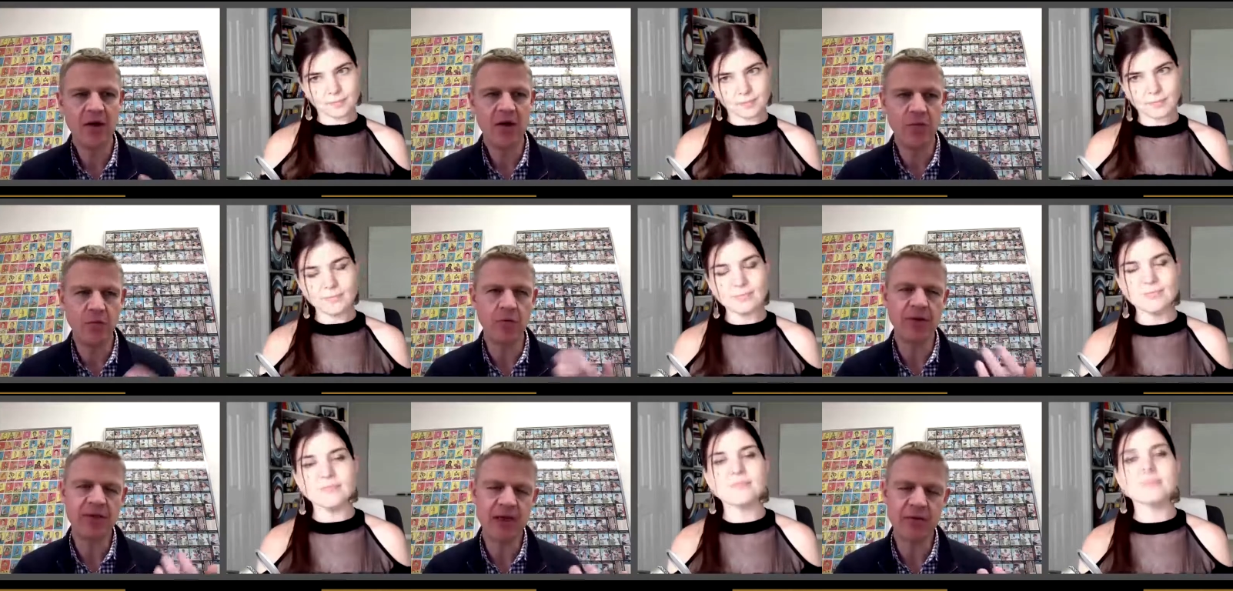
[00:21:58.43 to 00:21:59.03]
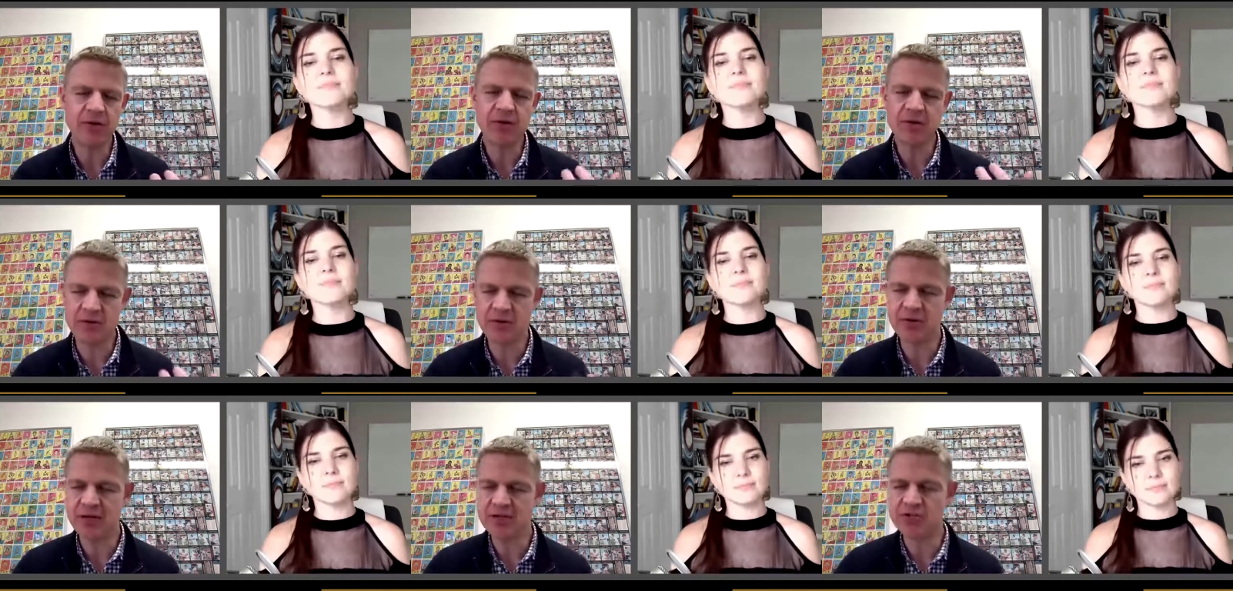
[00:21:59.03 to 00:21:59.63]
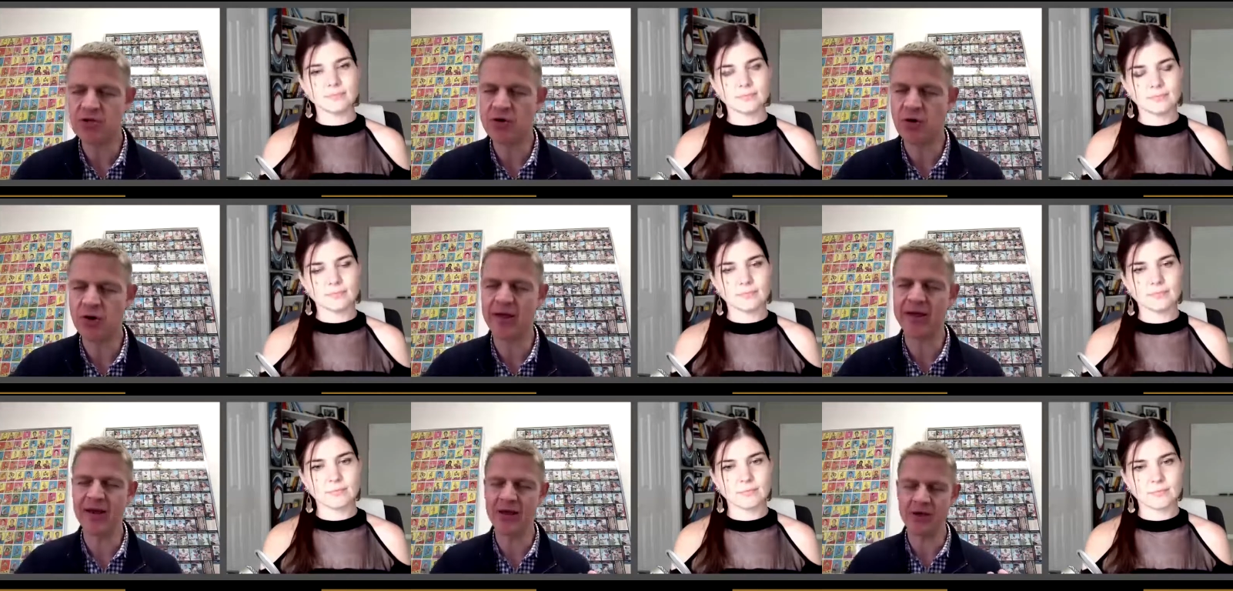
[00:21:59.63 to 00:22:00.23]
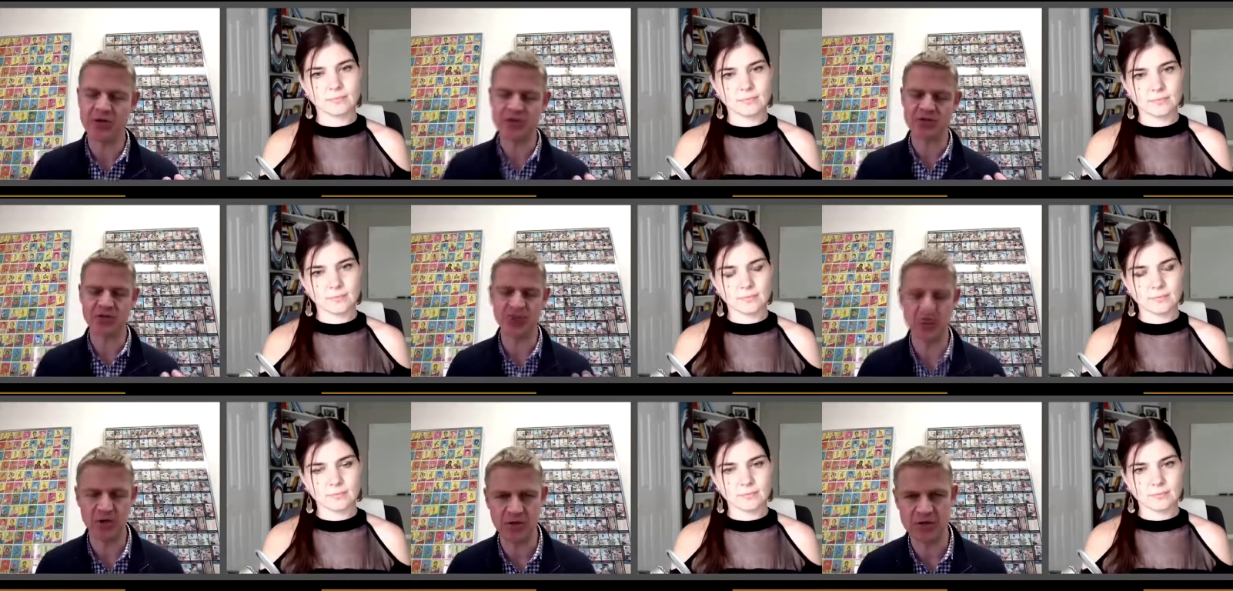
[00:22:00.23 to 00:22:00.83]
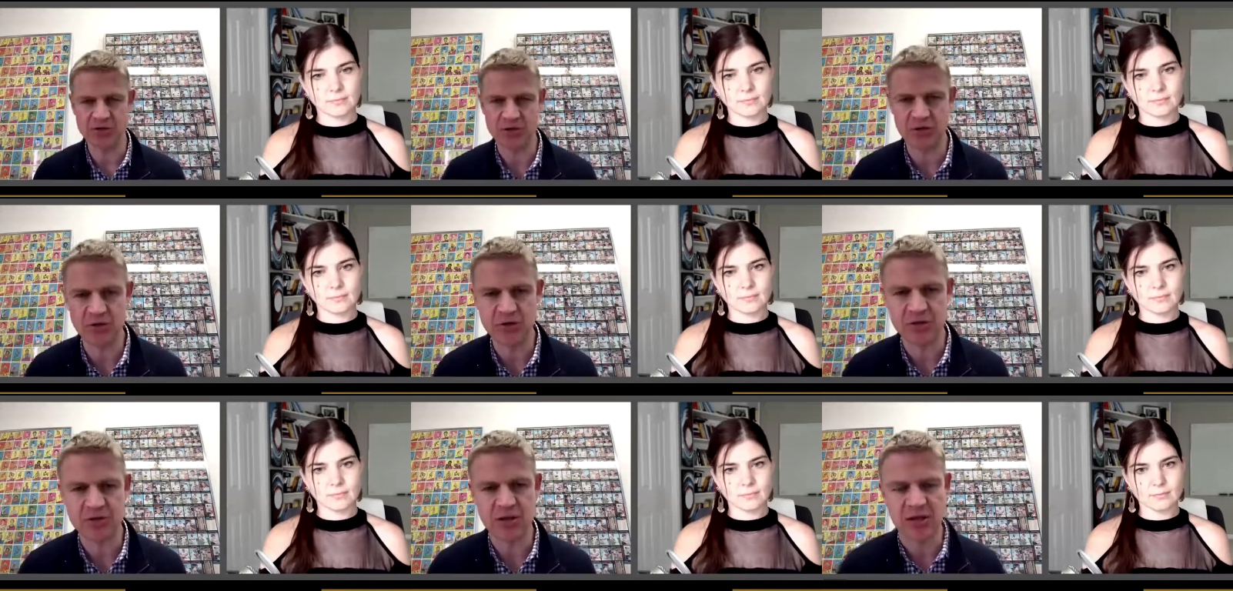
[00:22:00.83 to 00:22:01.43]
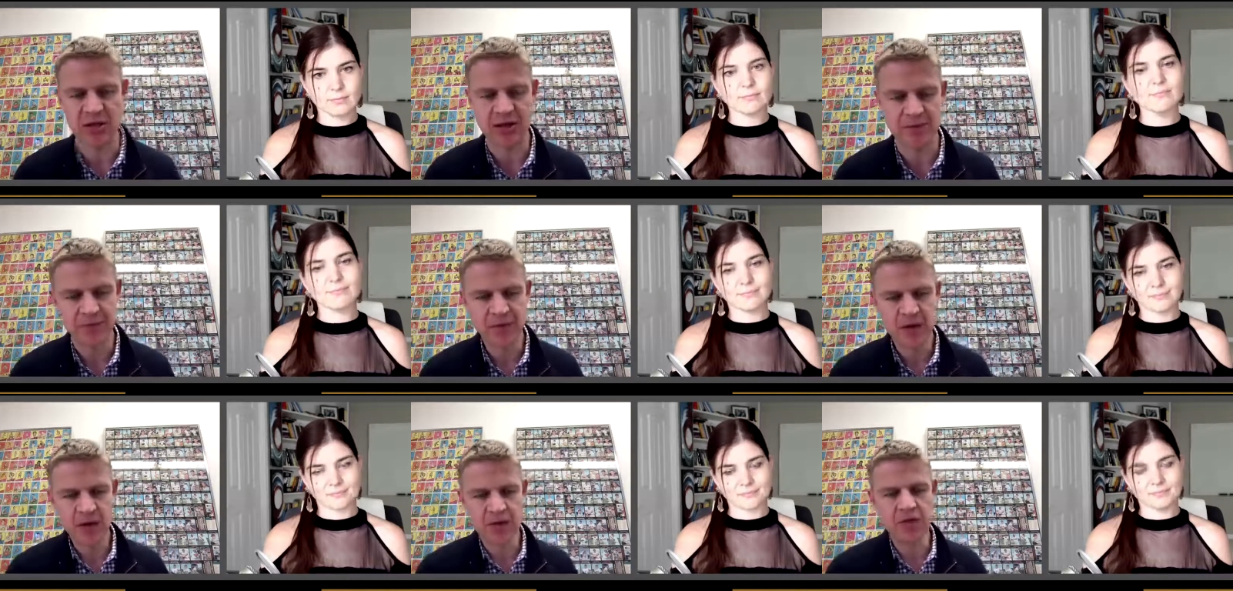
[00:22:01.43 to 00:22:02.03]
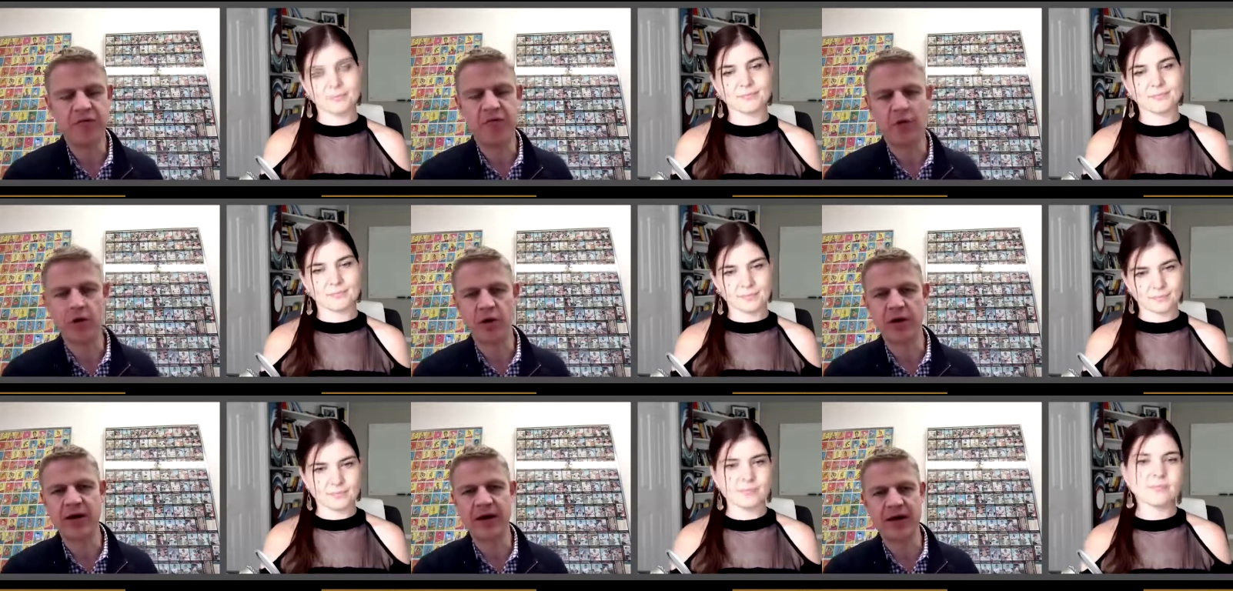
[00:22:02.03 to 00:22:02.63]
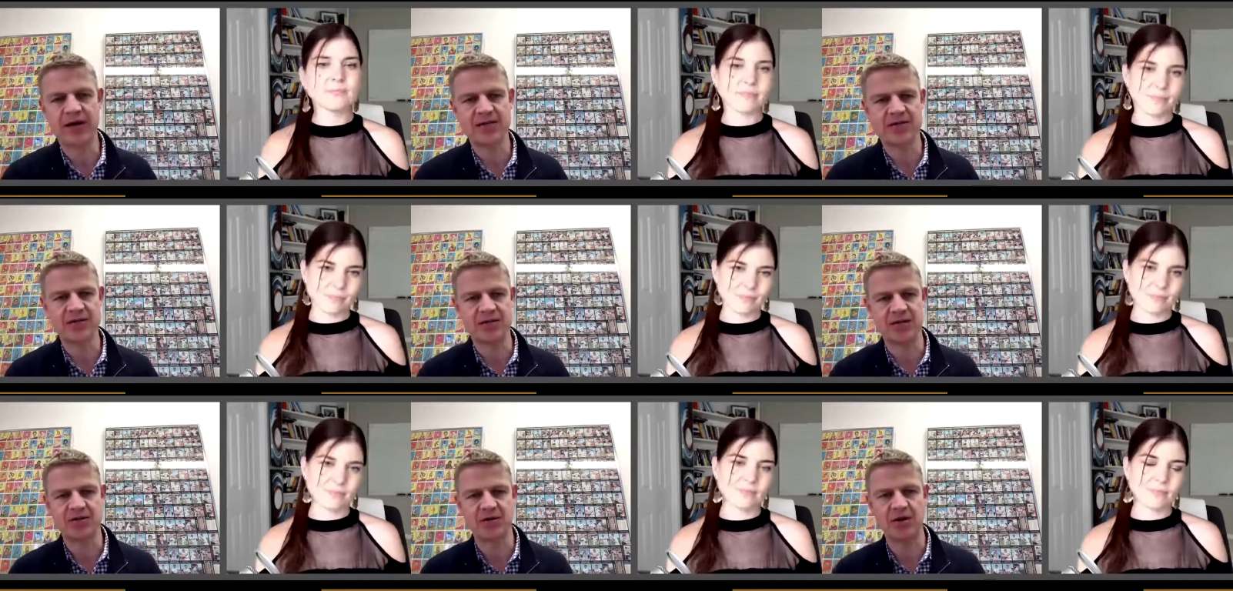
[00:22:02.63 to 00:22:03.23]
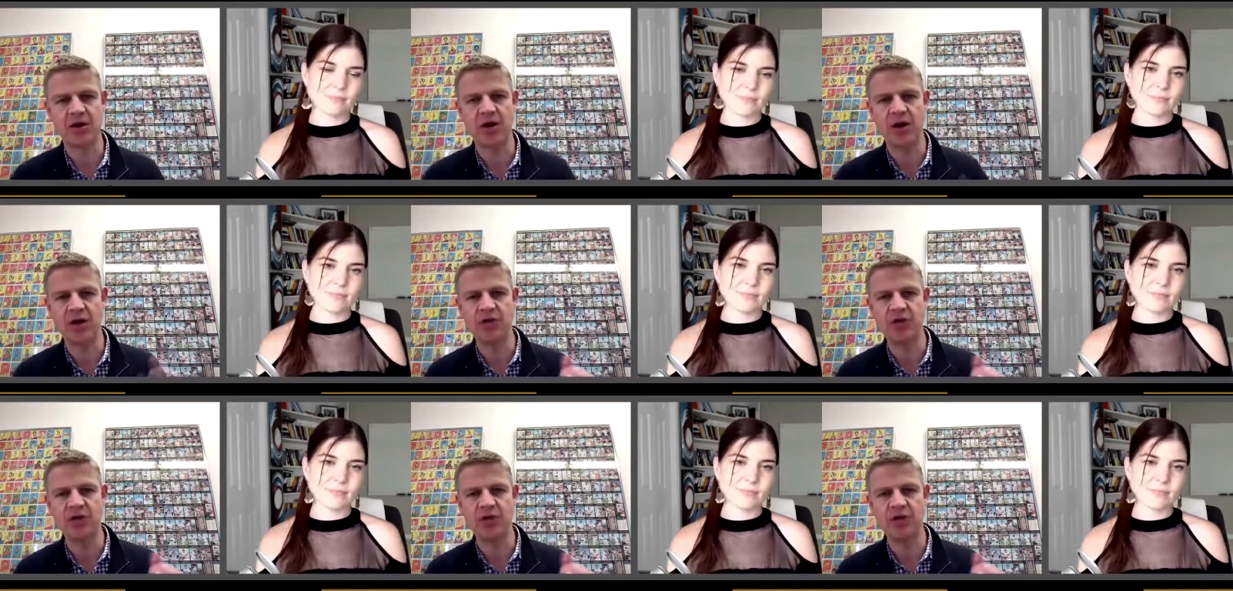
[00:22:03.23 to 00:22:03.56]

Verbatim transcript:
Speaker 1: what they would historically used to do is use the the forecast as a sort of